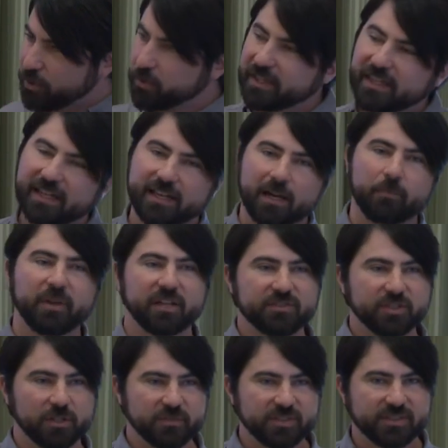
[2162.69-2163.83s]
you get a bit of
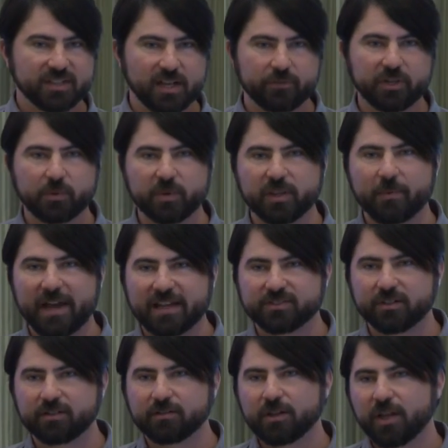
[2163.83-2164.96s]
service discovery with a
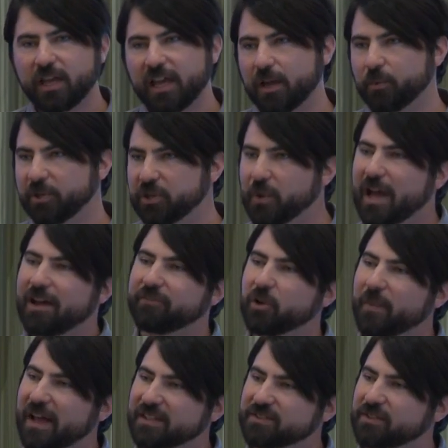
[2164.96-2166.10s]
master, and when you have no
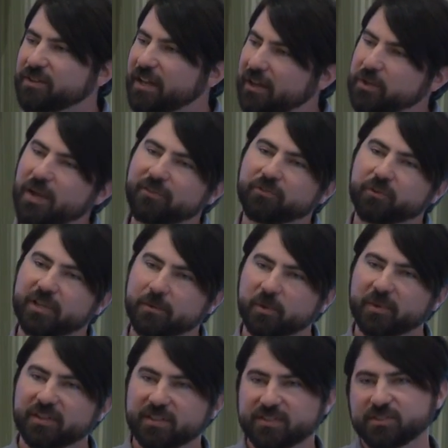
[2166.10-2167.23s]
master, now you have to
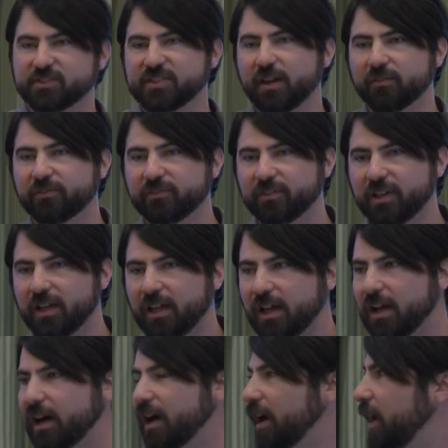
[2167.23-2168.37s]
re-implement this yourself.
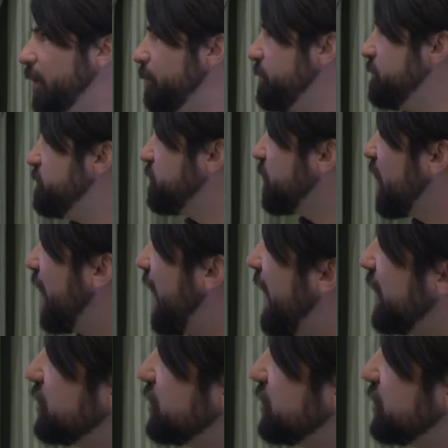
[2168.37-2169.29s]
Um, I